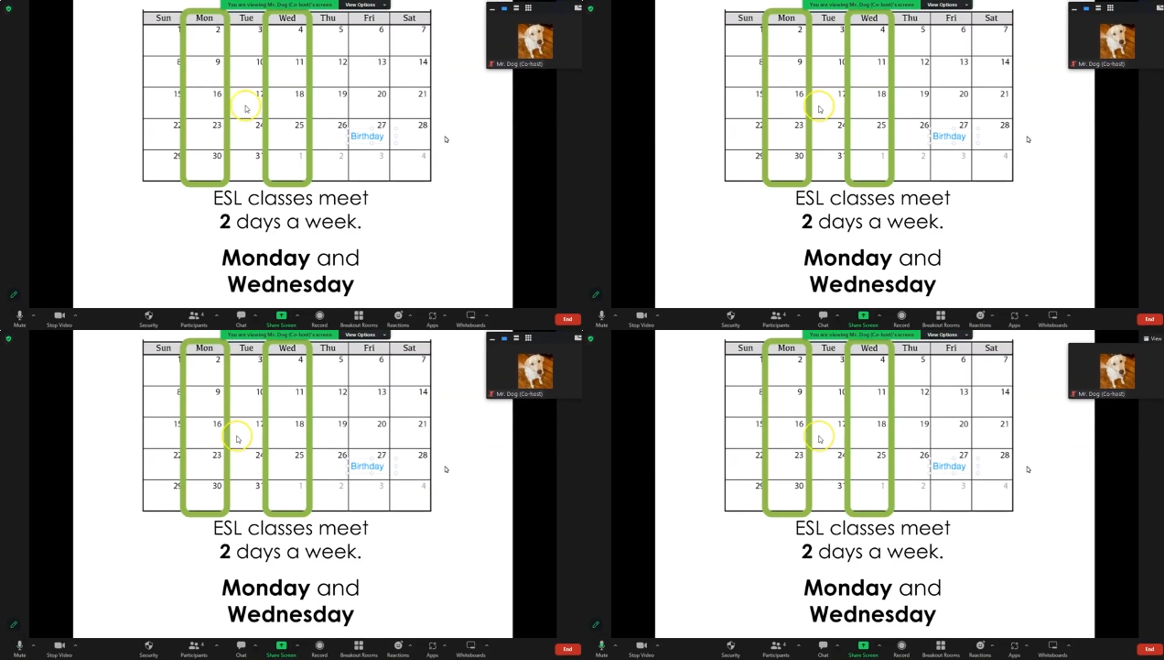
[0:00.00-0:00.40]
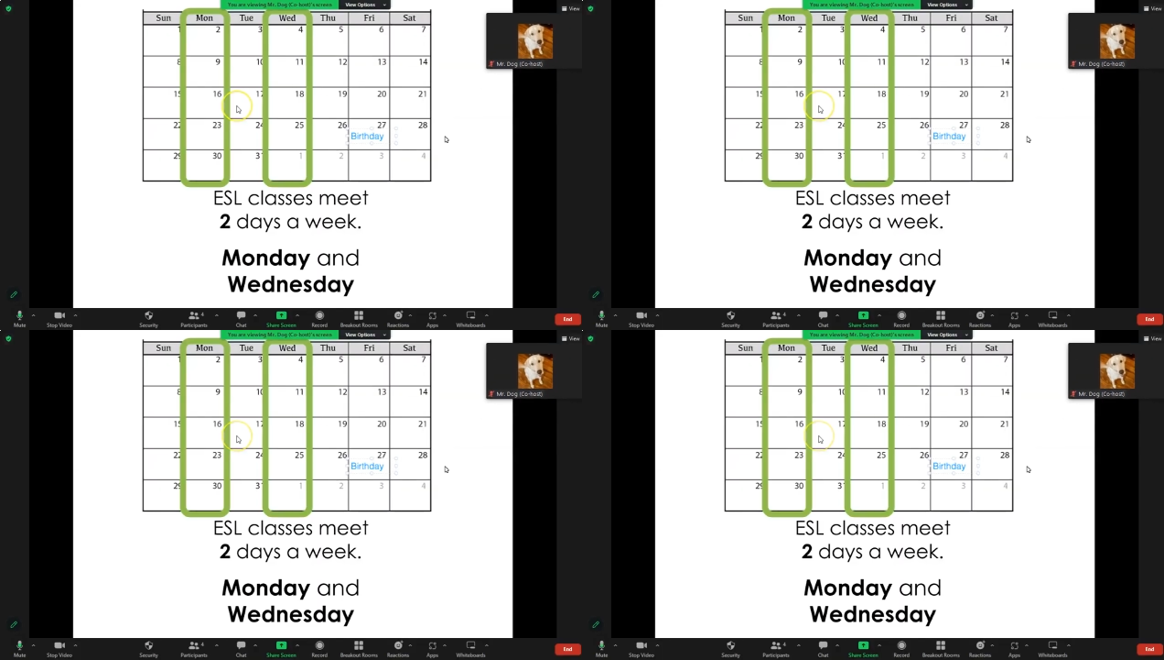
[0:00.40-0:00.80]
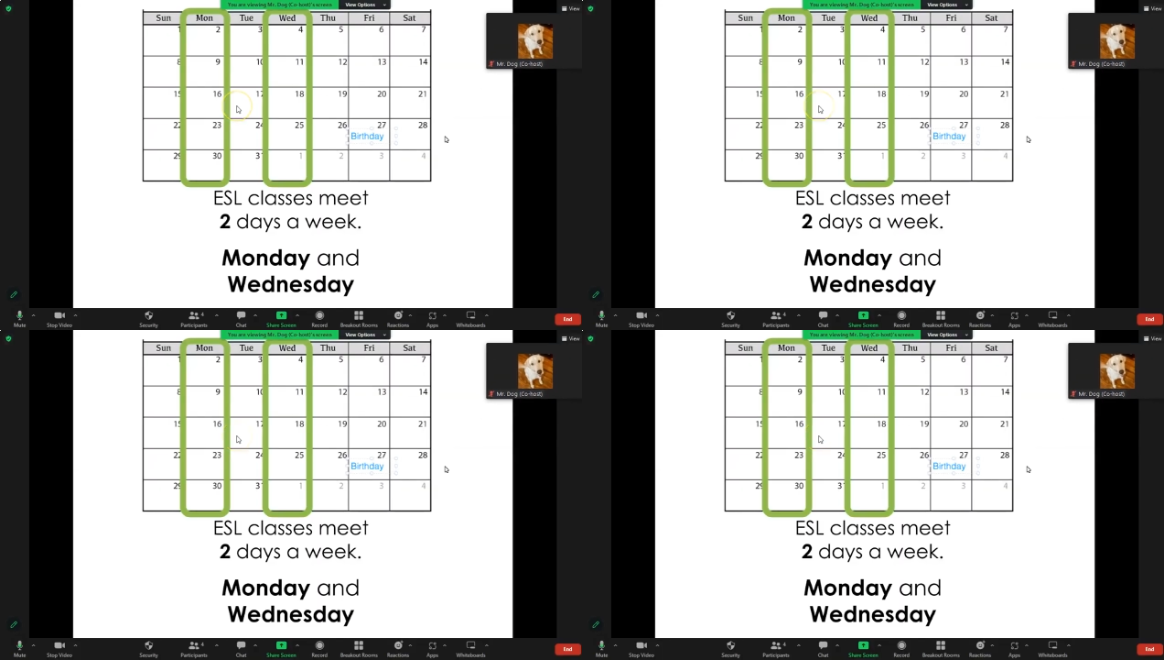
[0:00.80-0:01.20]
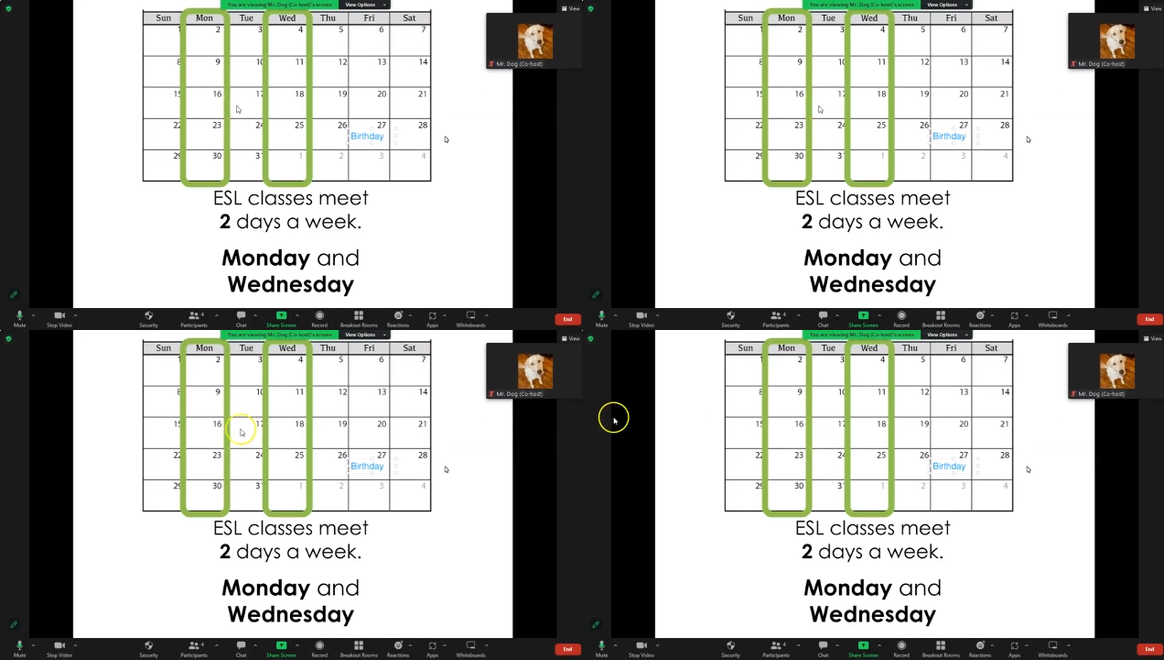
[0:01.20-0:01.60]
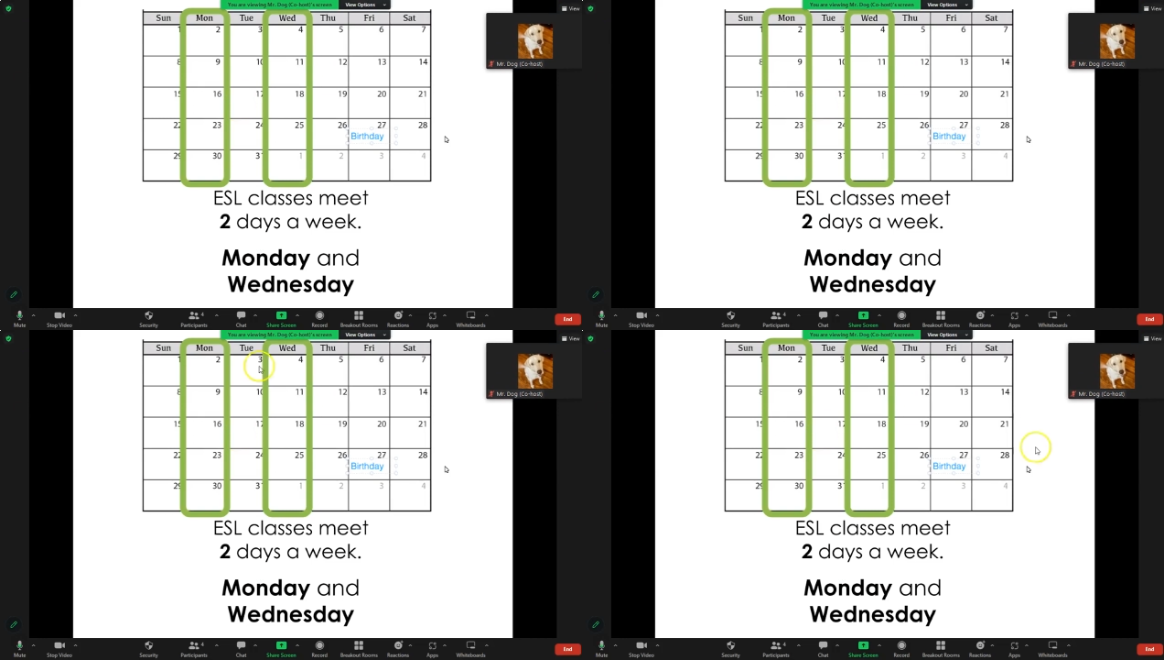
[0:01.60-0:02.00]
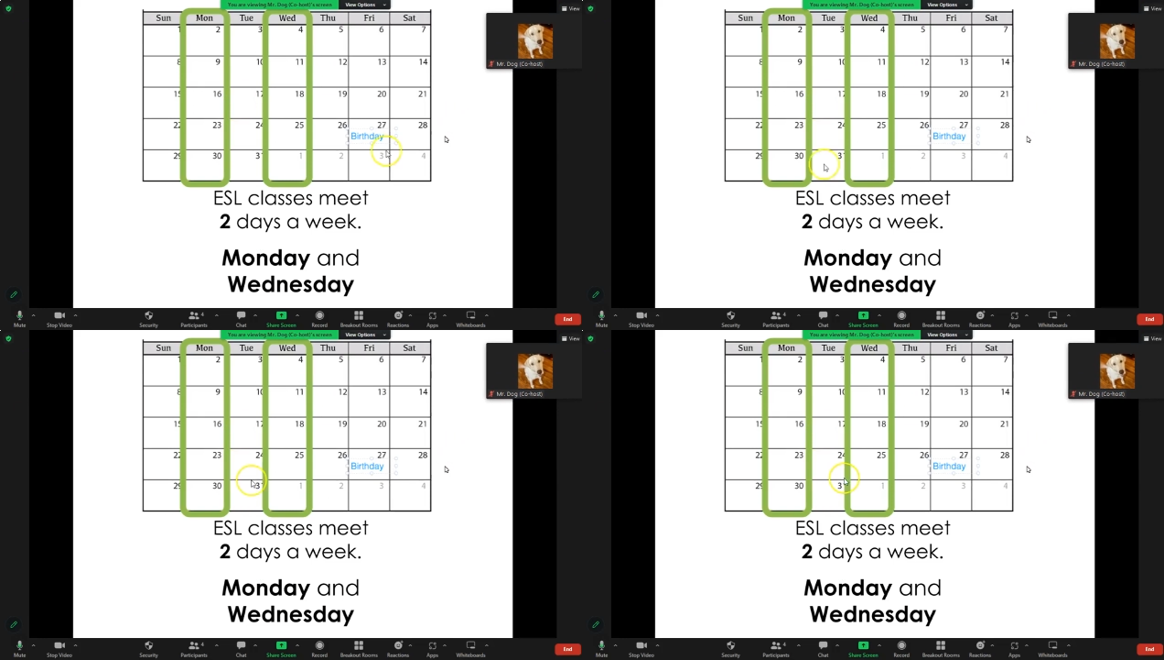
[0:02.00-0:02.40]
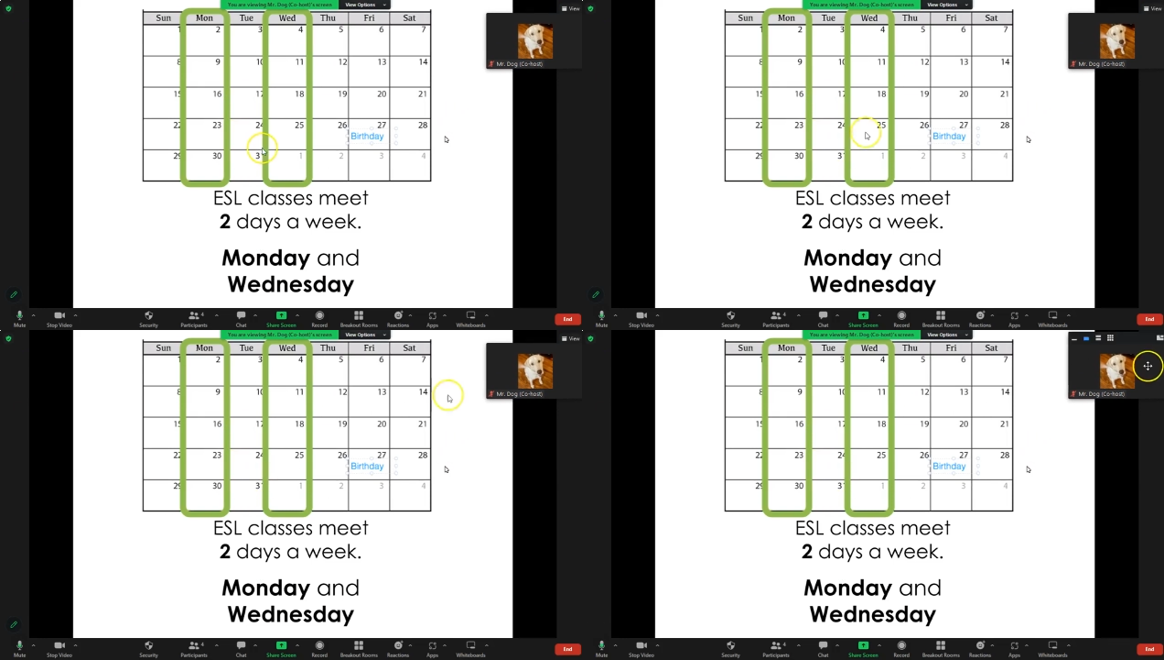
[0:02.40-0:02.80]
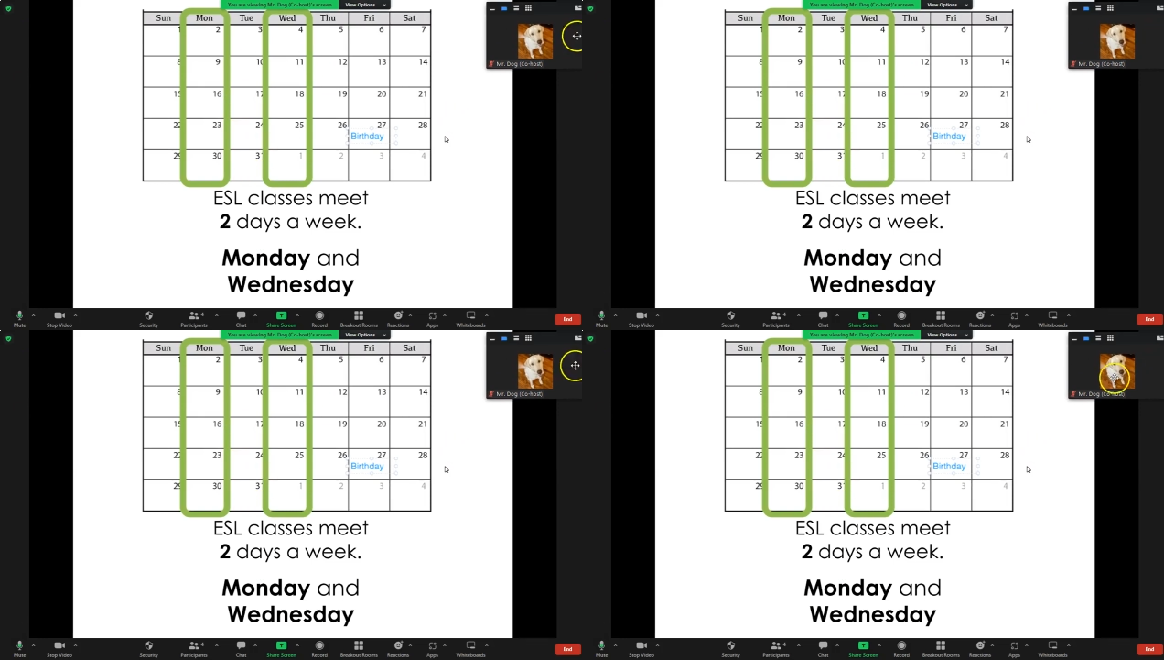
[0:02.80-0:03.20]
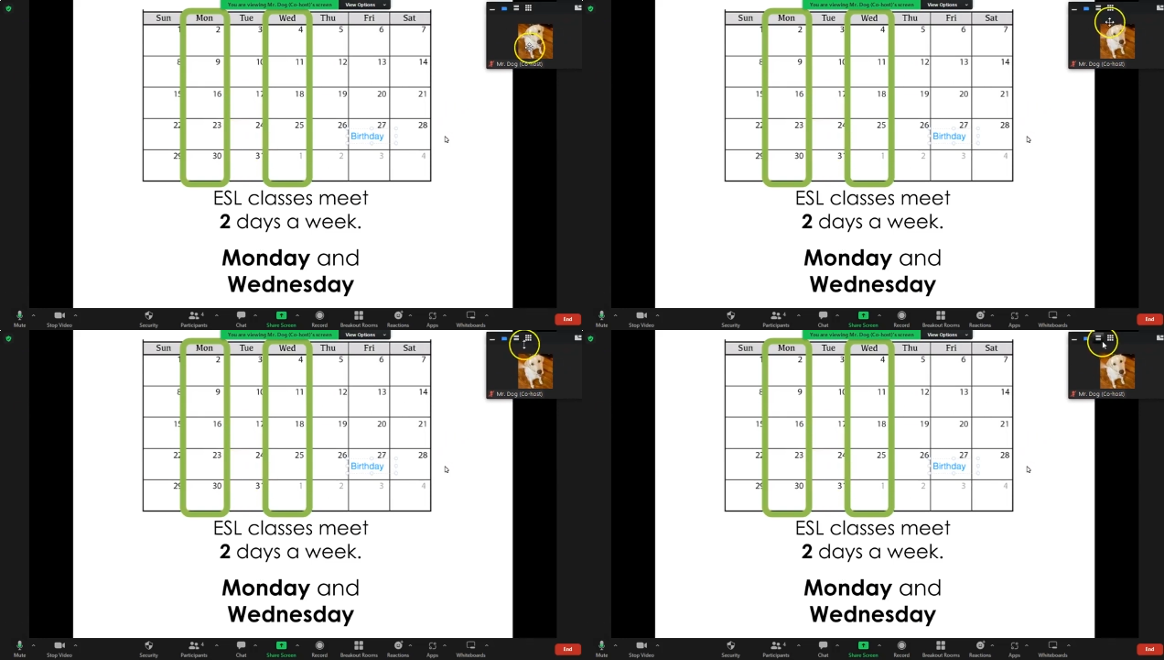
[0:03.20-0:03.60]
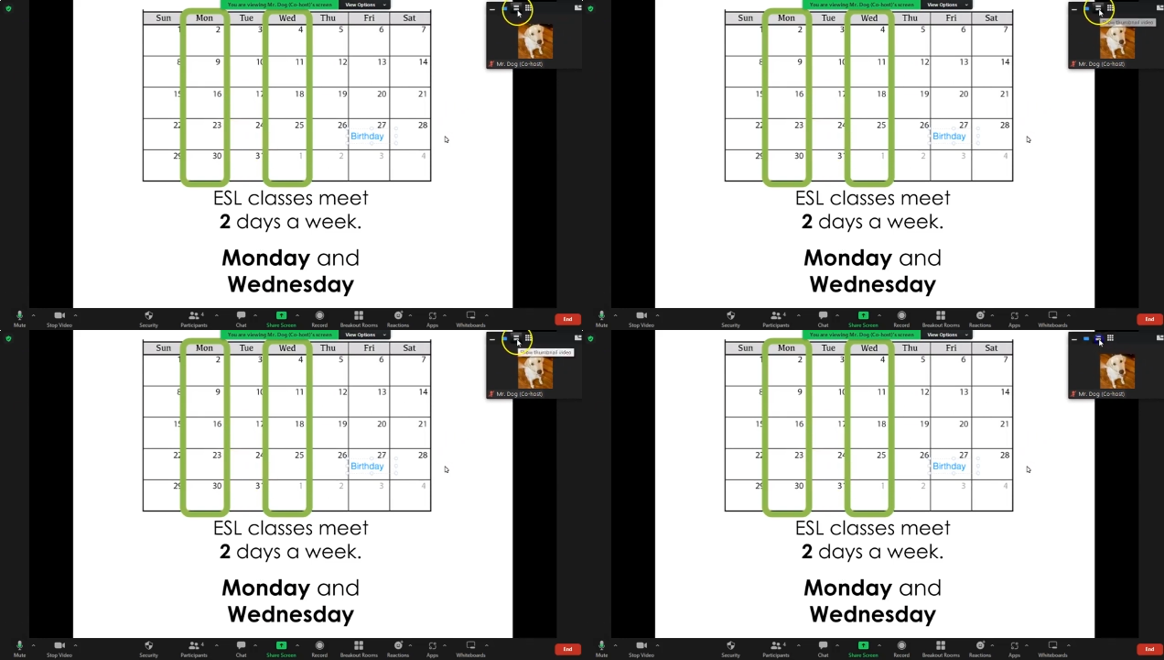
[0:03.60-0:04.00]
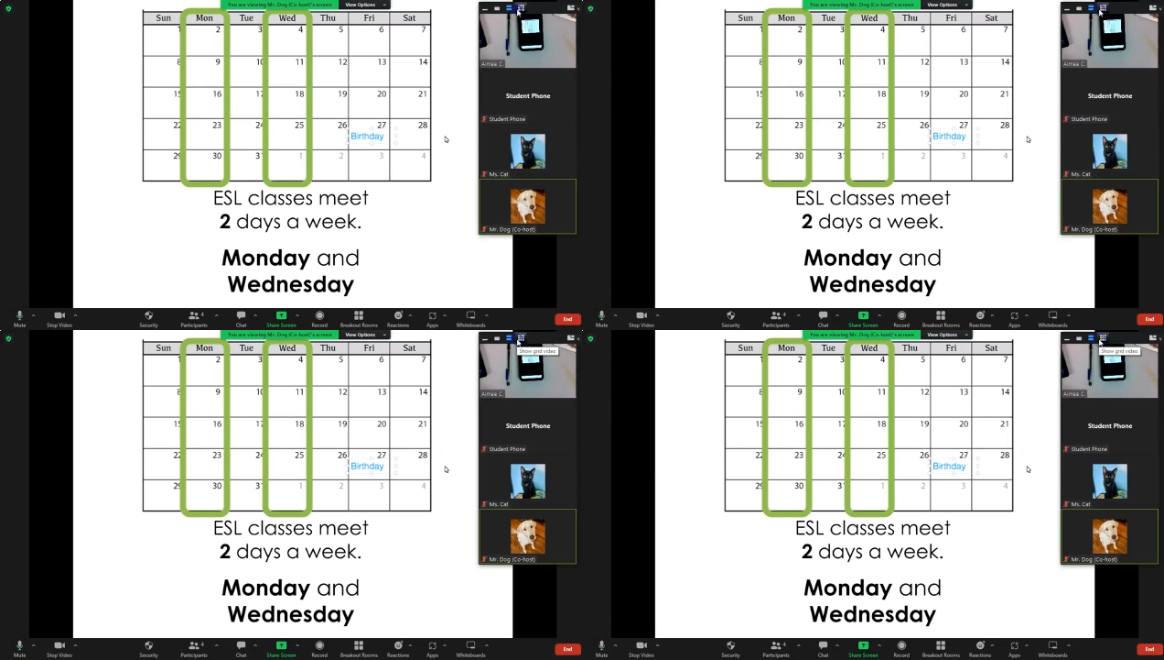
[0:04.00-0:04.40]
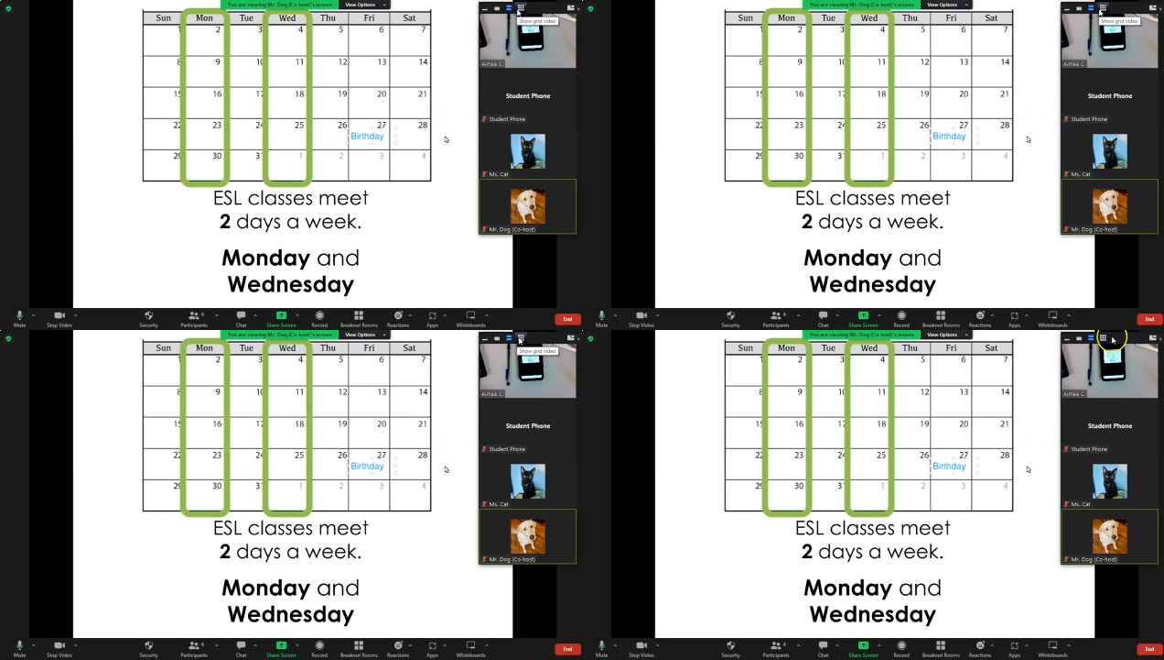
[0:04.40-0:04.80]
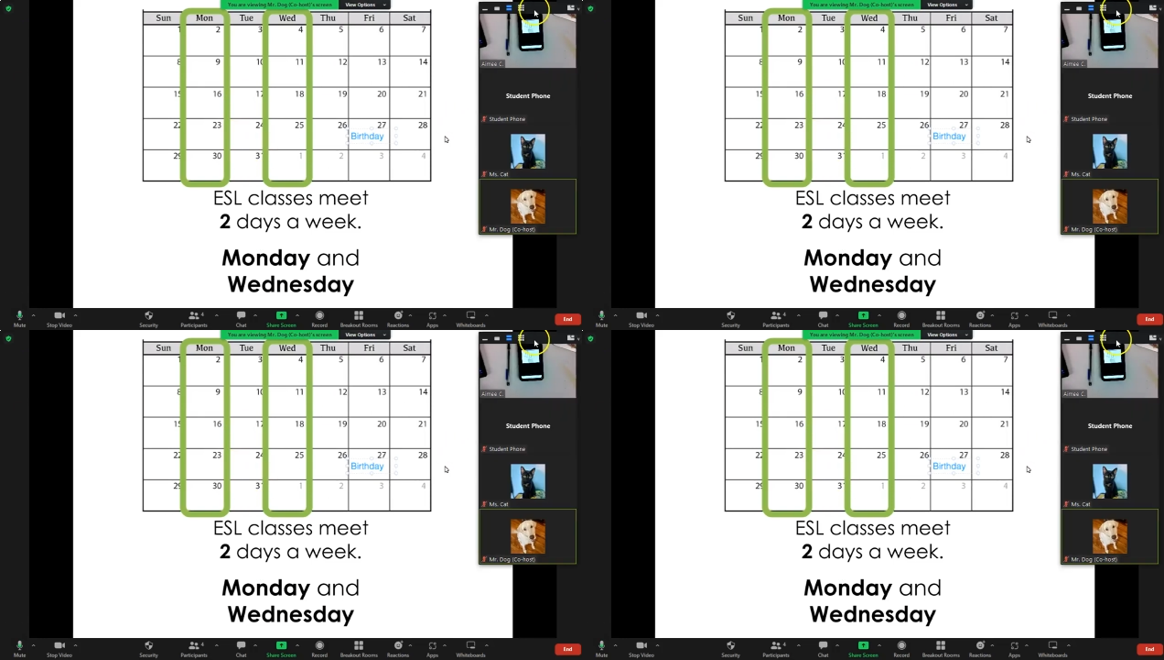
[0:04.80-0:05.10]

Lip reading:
Nobody's mouth can be seen.